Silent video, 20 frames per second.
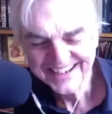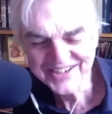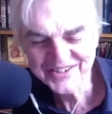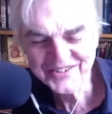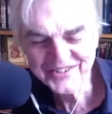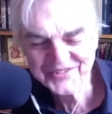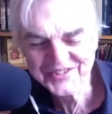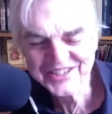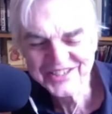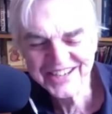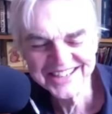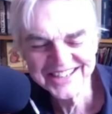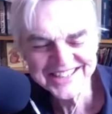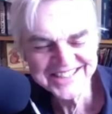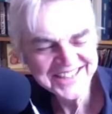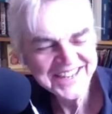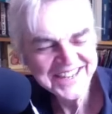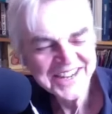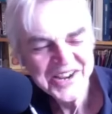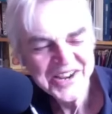who've
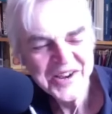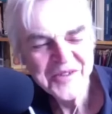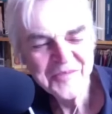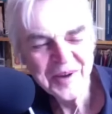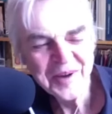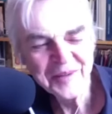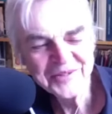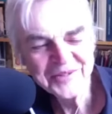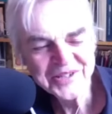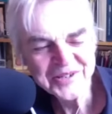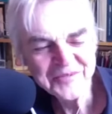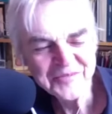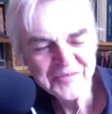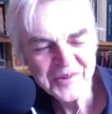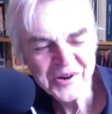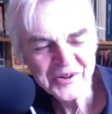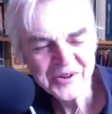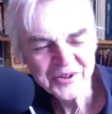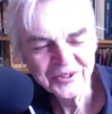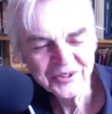just published a
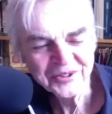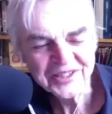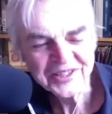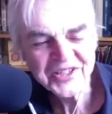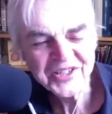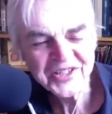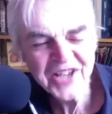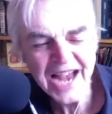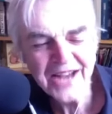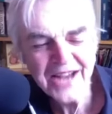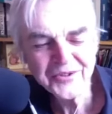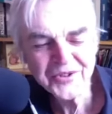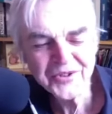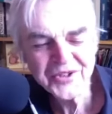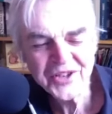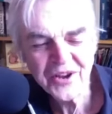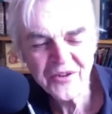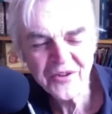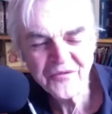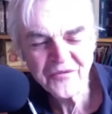book called A Sound
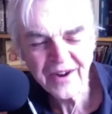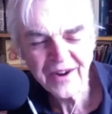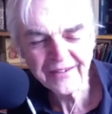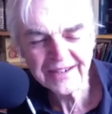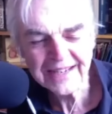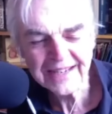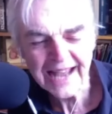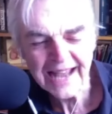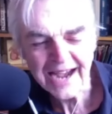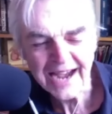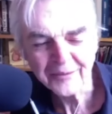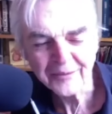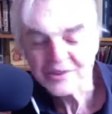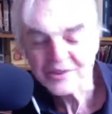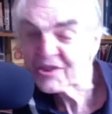So Very Loud,